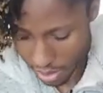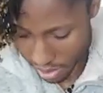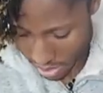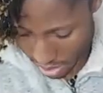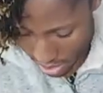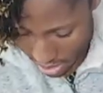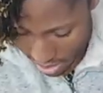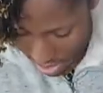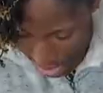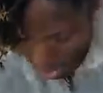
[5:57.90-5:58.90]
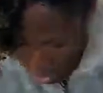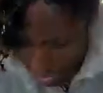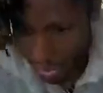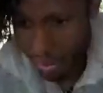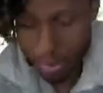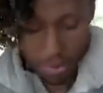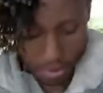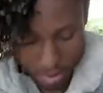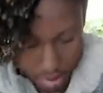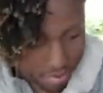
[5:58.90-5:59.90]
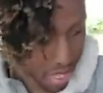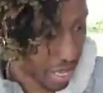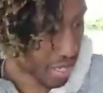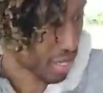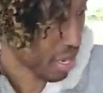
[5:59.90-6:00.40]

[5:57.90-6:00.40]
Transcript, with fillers: still inside of that,